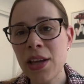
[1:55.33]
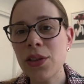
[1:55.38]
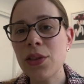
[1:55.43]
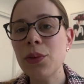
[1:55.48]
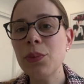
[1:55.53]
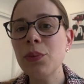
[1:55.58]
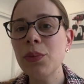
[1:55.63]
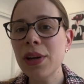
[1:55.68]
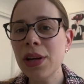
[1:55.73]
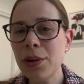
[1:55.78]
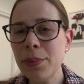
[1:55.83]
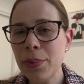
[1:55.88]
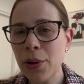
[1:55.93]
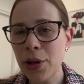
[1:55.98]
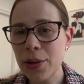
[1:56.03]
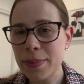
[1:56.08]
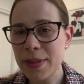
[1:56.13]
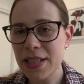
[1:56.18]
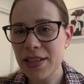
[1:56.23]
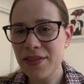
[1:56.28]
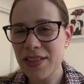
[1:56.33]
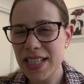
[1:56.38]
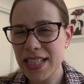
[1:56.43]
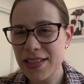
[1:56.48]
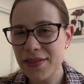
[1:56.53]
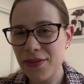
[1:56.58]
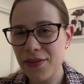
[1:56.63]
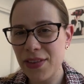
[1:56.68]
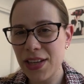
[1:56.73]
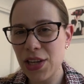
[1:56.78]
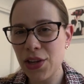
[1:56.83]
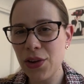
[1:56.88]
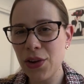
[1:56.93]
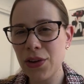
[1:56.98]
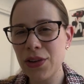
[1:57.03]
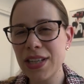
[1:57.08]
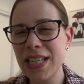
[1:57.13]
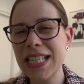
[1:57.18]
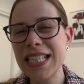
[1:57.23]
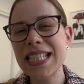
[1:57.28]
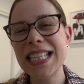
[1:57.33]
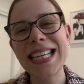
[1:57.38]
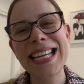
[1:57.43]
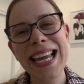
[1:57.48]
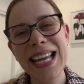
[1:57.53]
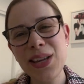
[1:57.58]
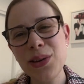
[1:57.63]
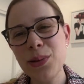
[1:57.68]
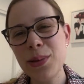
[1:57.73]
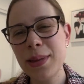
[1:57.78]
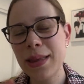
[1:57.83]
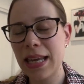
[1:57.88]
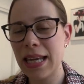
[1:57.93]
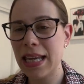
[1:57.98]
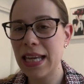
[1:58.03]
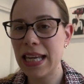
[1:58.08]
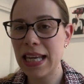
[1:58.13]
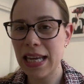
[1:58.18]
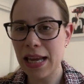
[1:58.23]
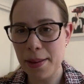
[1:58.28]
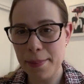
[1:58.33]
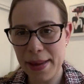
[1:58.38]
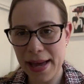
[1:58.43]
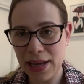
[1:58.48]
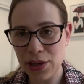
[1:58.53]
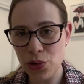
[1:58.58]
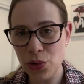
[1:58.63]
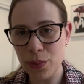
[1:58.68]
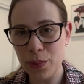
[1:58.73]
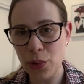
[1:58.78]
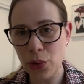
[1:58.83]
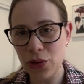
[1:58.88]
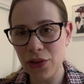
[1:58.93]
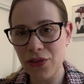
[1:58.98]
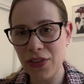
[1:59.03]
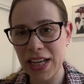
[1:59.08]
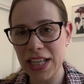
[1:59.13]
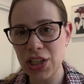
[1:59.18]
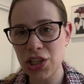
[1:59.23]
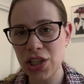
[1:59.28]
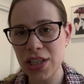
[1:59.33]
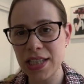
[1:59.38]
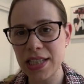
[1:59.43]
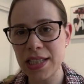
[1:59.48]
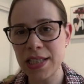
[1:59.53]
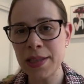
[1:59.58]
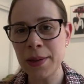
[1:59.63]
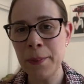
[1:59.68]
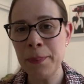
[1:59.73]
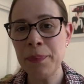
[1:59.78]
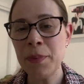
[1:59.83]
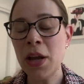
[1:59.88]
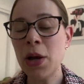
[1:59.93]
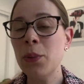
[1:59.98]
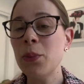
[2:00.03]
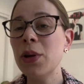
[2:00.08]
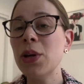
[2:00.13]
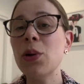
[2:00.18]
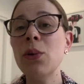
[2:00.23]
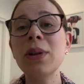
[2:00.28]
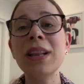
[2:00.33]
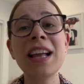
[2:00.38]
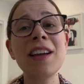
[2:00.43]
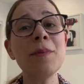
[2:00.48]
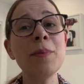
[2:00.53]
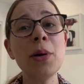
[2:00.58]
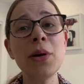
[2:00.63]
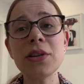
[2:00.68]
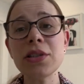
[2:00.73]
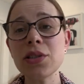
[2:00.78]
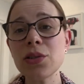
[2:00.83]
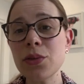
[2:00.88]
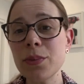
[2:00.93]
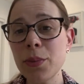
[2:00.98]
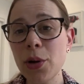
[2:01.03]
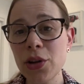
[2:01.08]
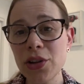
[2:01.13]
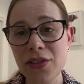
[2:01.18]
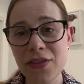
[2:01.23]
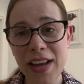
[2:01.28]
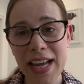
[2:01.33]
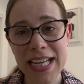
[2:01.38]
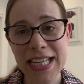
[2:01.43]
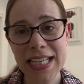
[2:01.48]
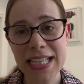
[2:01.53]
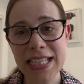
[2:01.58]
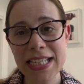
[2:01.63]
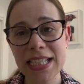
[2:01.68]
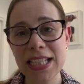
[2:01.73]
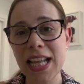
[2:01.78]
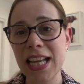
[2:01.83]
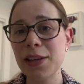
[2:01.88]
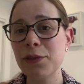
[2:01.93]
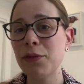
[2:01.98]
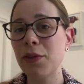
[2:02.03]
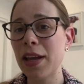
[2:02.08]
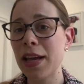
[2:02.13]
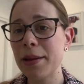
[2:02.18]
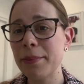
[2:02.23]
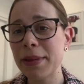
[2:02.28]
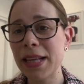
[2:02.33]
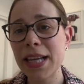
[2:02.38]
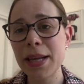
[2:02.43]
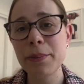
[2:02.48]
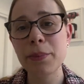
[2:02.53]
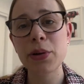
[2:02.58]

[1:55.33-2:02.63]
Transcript: The real purpose of this video is to get you thinking about your motivations. We all have personal motivators like family and